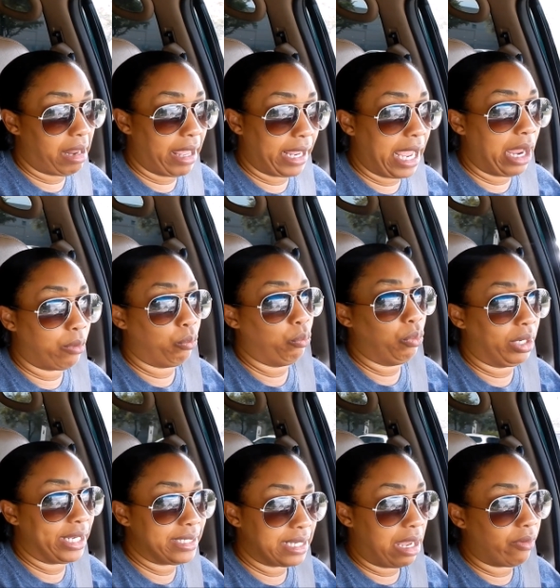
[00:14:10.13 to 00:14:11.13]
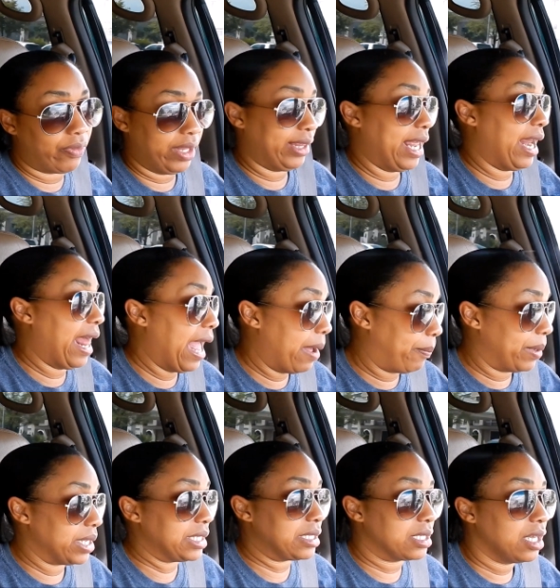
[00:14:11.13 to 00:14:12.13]
Like, I really doubt that that
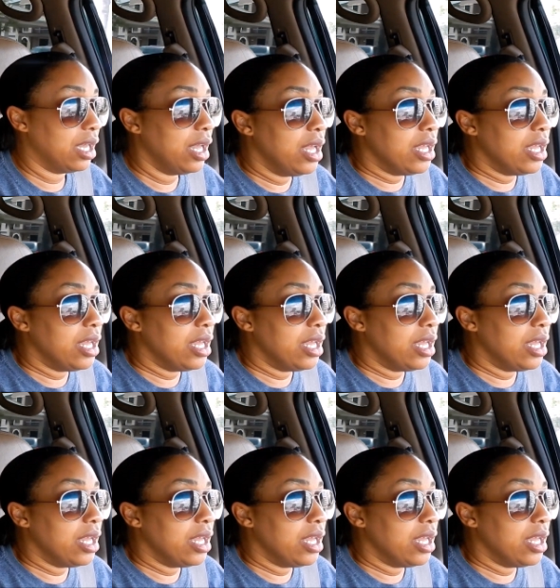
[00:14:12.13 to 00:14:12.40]
happens.